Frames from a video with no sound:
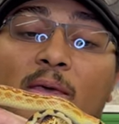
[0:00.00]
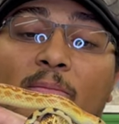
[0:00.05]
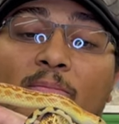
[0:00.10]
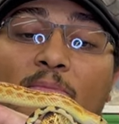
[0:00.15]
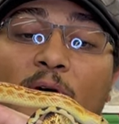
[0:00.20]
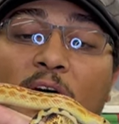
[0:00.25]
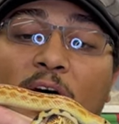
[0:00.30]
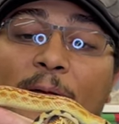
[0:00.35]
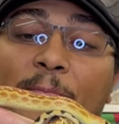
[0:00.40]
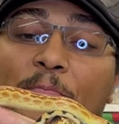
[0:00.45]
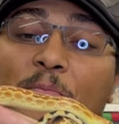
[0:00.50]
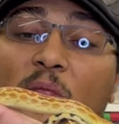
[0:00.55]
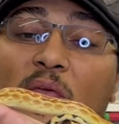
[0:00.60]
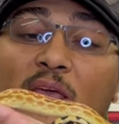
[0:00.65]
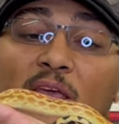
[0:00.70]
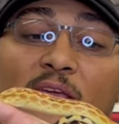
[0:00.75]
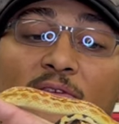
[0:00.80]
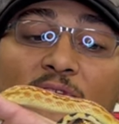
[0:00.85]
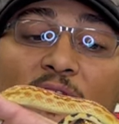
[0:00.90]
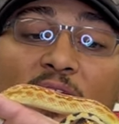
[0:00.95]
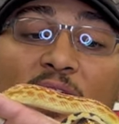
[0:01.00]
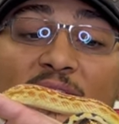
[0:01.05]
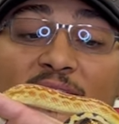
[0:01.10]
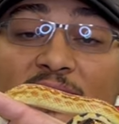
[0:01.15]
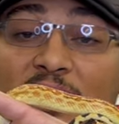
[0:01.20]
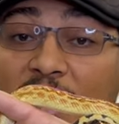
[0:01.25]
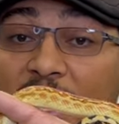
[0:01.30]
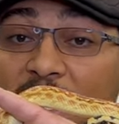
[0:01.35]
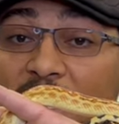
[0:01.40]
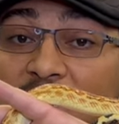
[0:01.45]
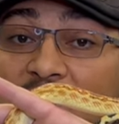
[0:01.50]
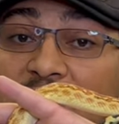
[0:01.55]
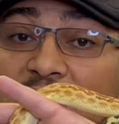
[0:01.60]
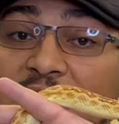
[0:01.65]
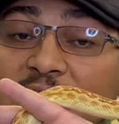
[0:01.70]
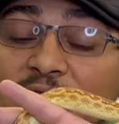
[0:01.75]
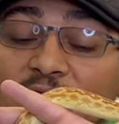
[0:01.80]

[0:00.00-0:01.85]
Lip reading: But if you guys like this